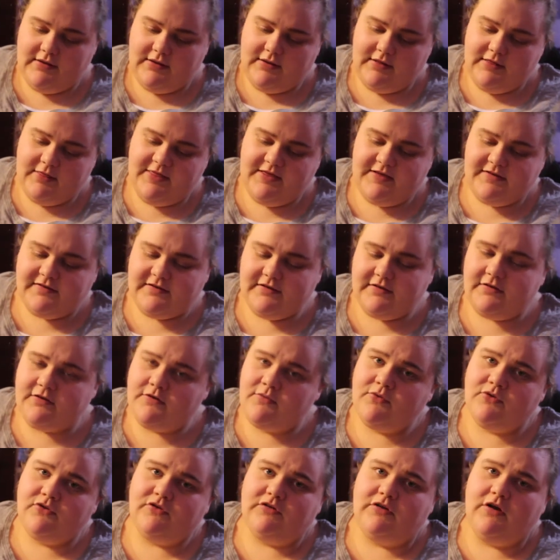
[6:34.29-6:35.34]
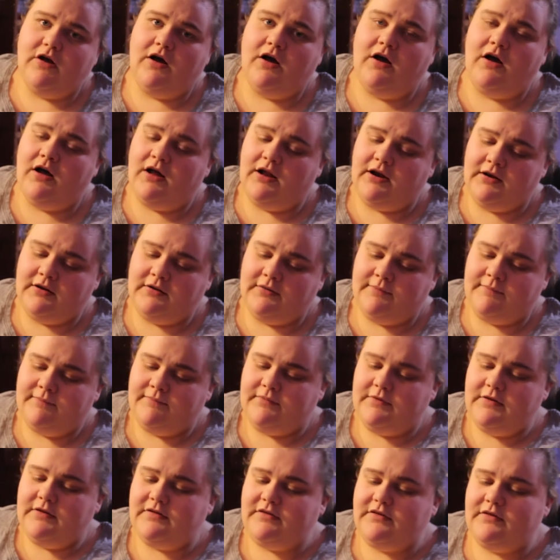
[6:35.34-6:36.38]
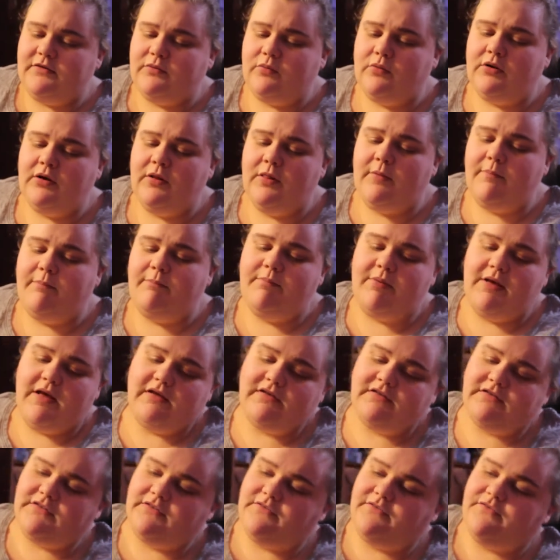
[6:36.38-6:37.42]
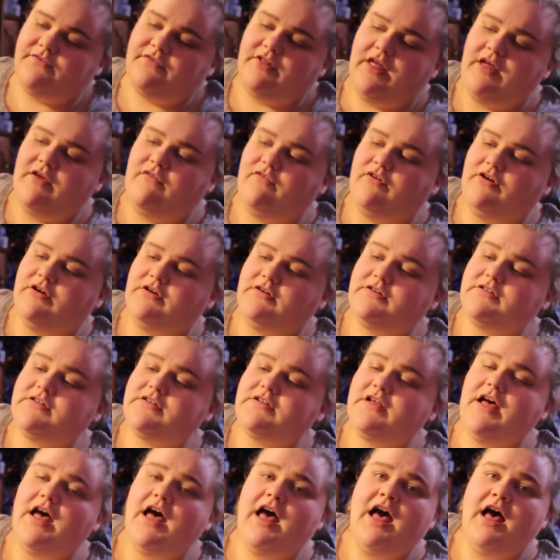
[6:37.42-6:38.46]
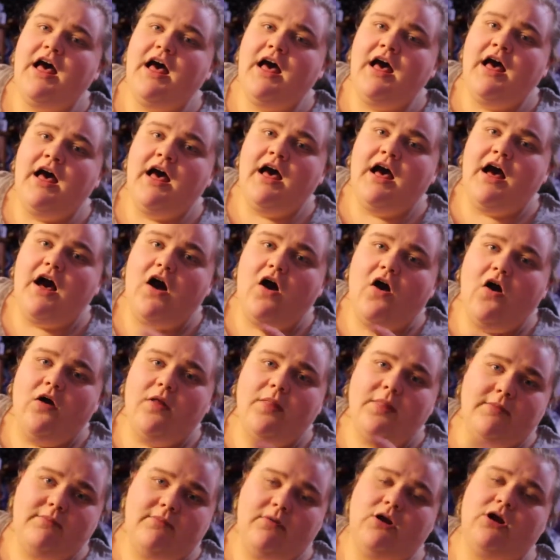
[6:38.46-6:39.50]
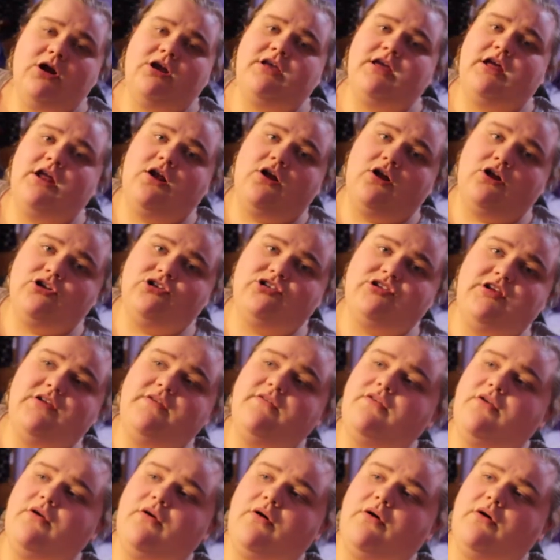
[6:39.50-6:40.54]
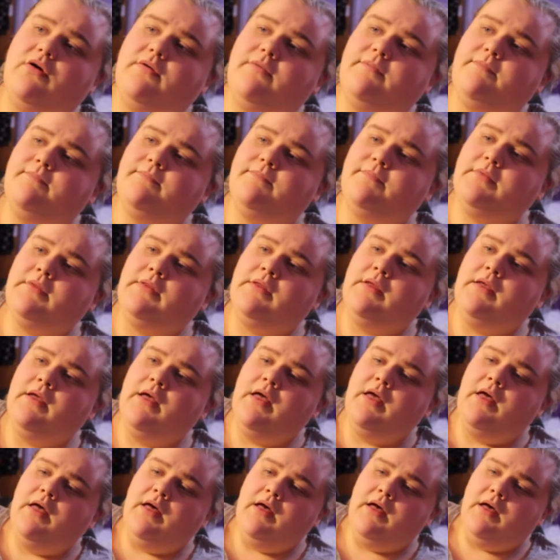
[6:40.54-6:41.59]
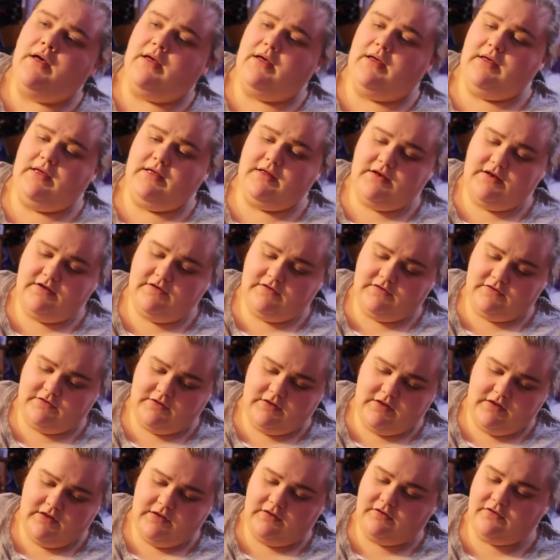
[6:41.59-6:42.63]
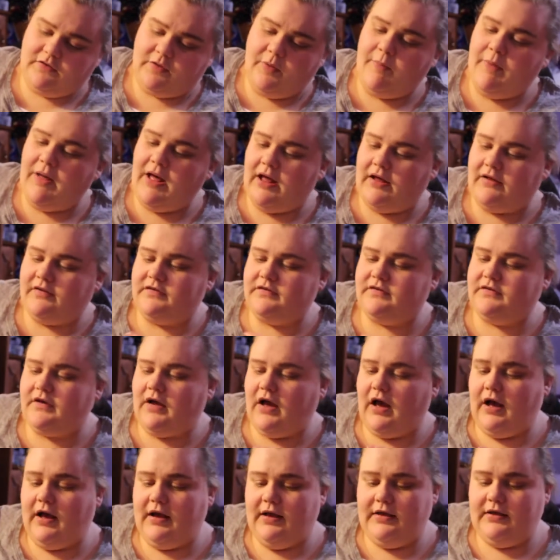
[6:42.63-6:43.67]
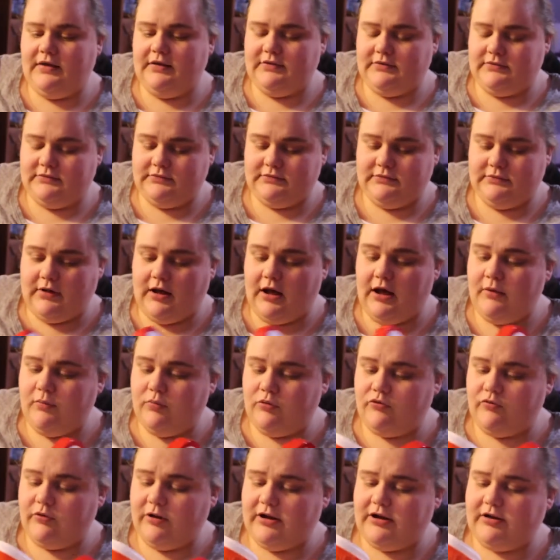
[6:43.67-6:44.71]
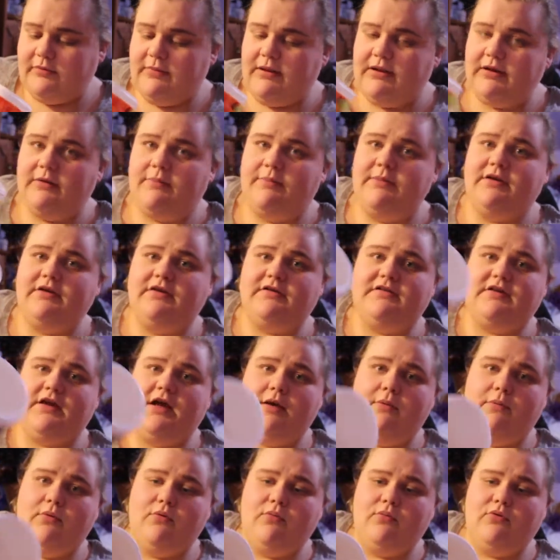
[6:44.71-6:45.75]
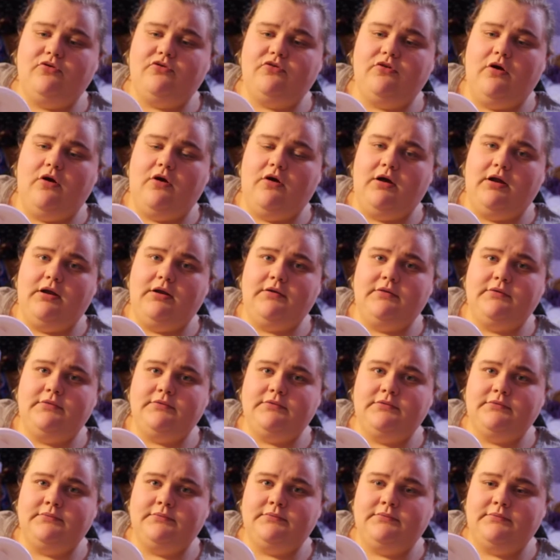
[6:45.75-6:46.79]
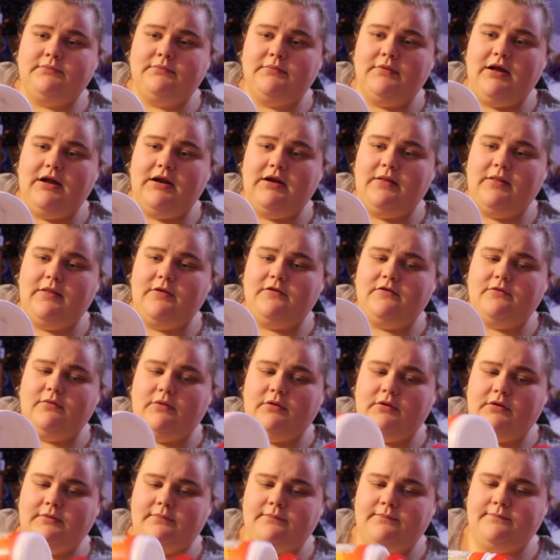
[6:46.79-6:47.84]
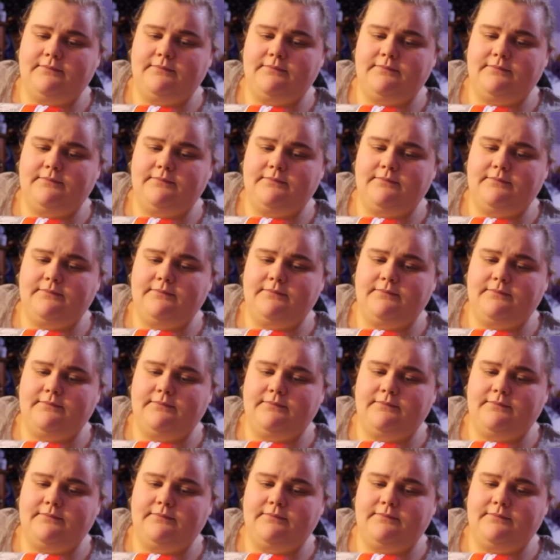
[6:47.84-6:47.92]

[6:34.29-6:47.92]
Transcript: this is almost gone. This is one of the best flavors on the market on Gfuel. It's the best. I would recommend it because I'm almost gone out of this one.